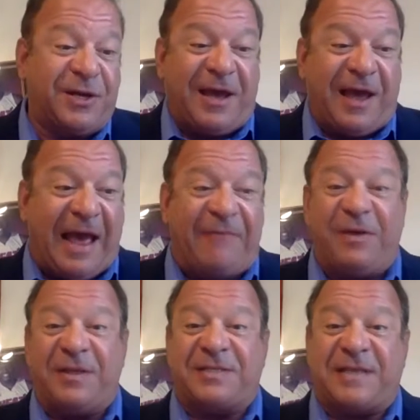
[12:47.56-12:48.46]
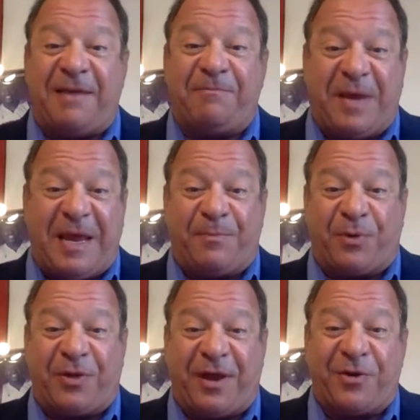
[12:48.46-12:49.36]
having the same
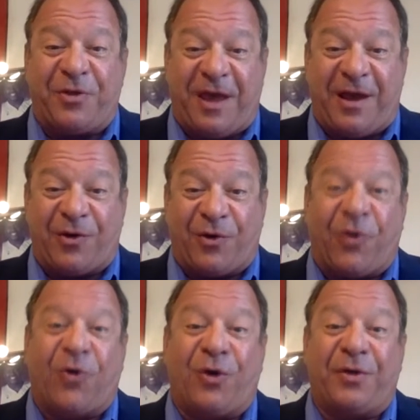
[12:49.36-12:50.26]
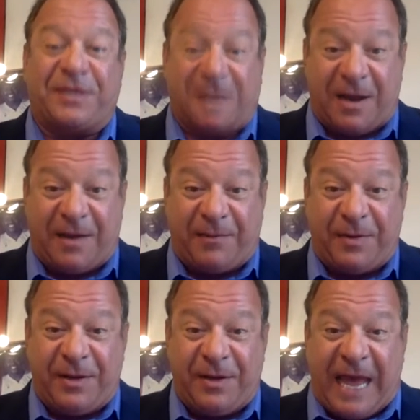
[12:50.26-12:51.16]
people that are there all the time
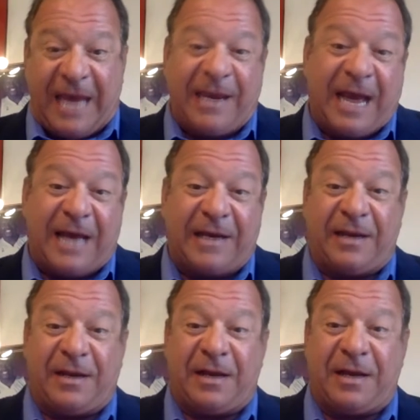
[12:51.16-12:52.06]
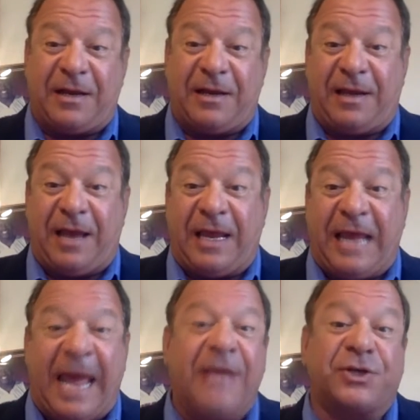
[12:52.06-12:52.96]
and not
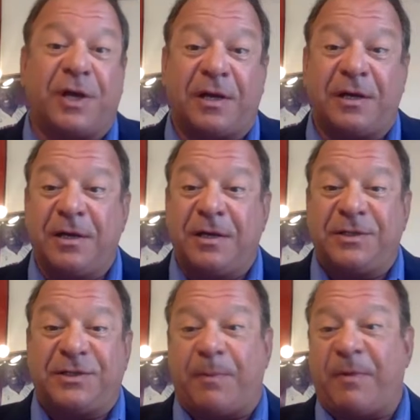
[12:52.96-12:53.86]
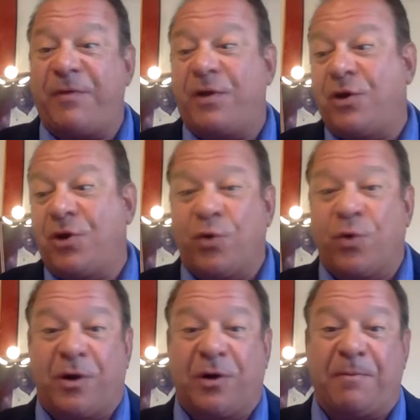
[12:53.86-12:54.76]
engaging some of the
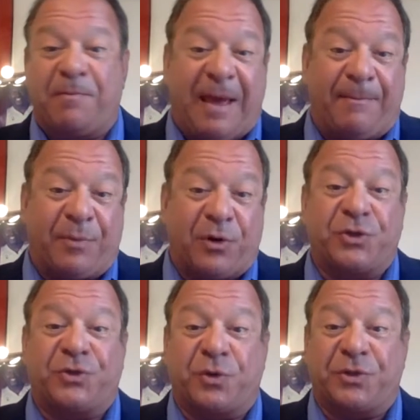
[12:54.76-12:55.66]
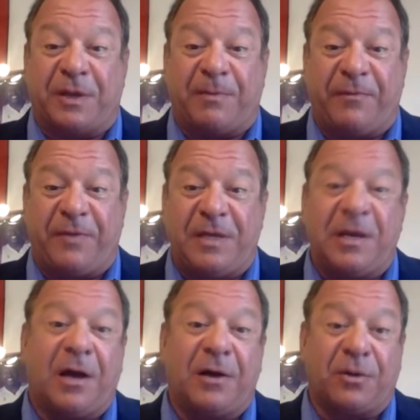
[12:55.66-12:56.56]
newer members or some of the
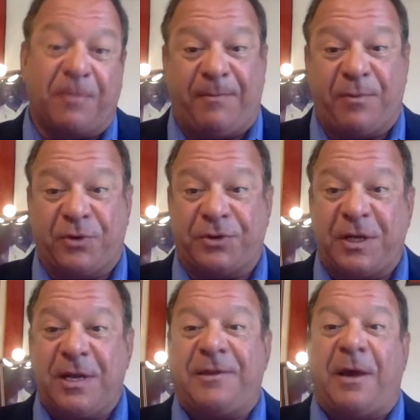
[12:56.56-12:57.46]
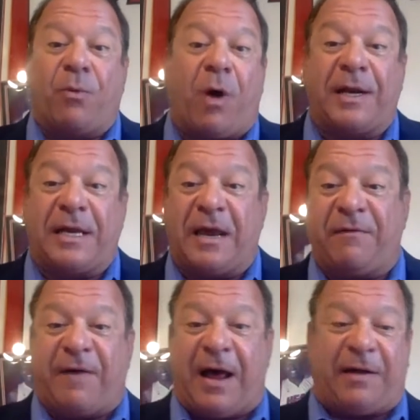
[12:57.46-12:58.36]
younger members that want to get
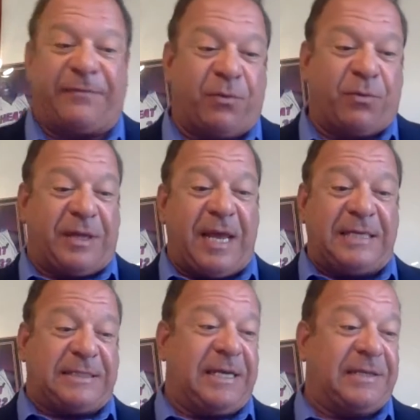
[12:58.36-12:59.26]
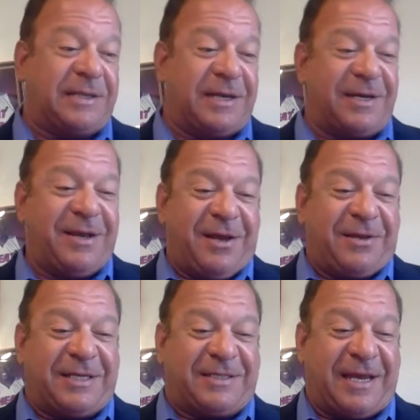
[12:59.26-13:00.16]
involved. And what they see is
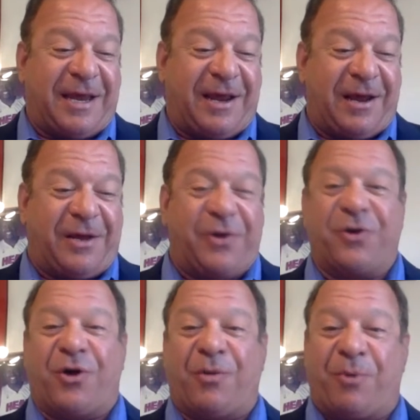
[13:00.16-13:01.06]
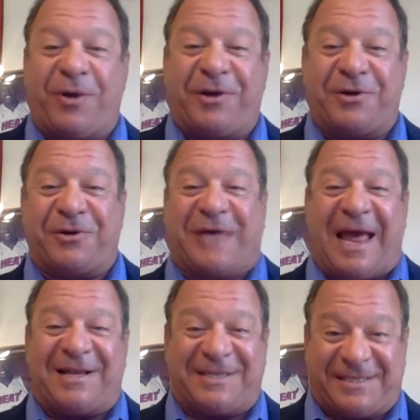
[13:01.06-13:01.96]
let's say a good old boy, good old
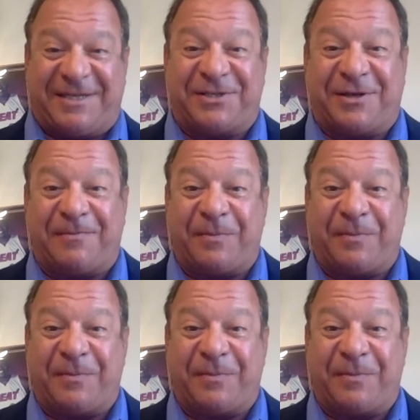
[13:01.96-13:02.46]
gal system,